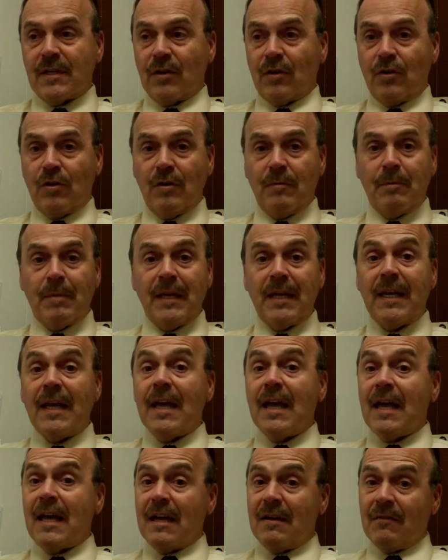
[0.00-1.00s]
It could be,
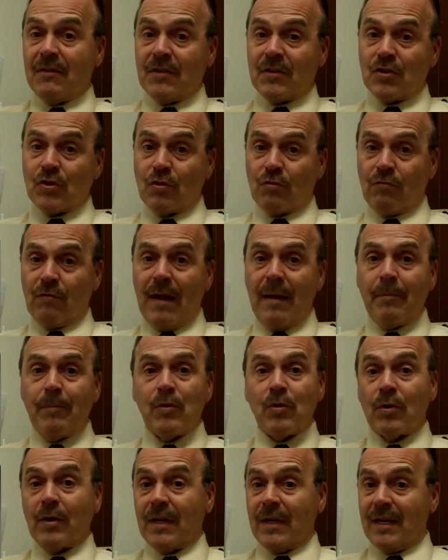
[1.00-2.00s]
if it's your rep,
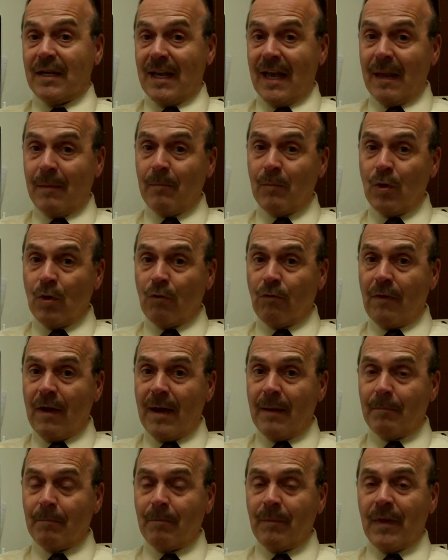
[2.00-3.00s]
you can name your
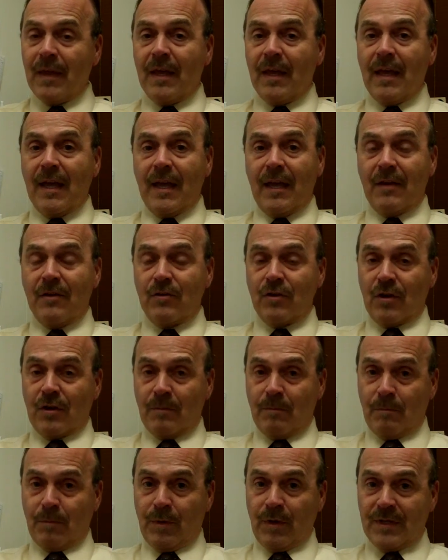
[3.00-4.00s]
rep and you
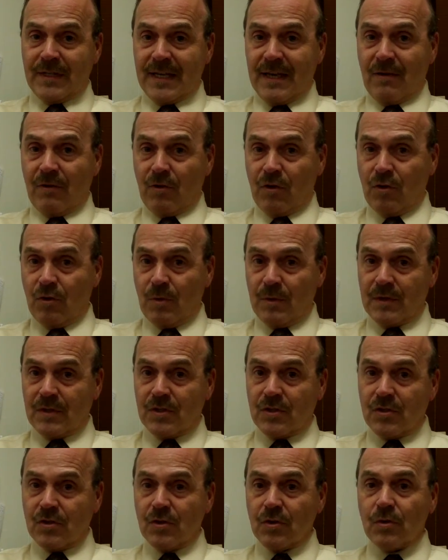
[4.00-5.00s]
can put down who
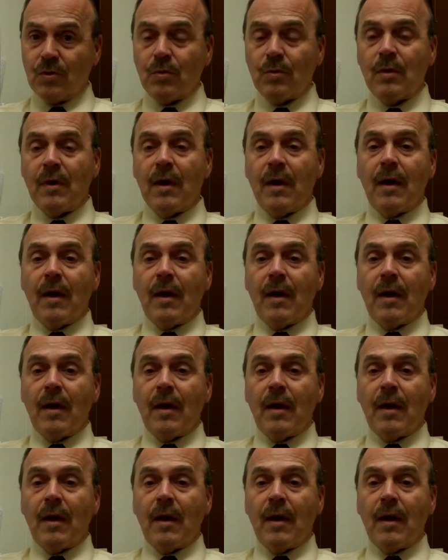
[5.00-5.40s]
it's to.